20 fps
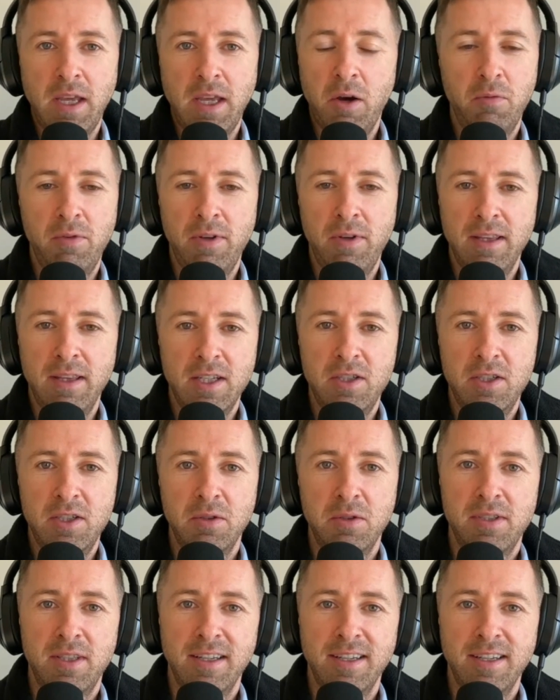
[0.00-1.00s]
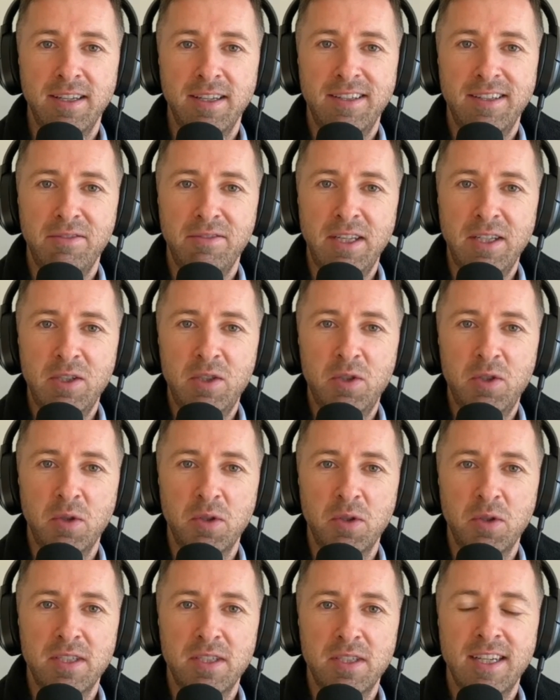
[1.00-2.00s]
hopefully they choose the vegan
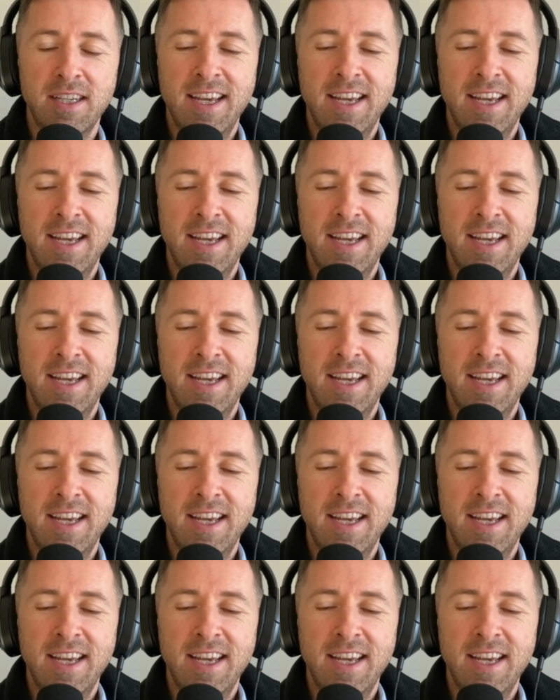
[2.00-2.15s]
choice.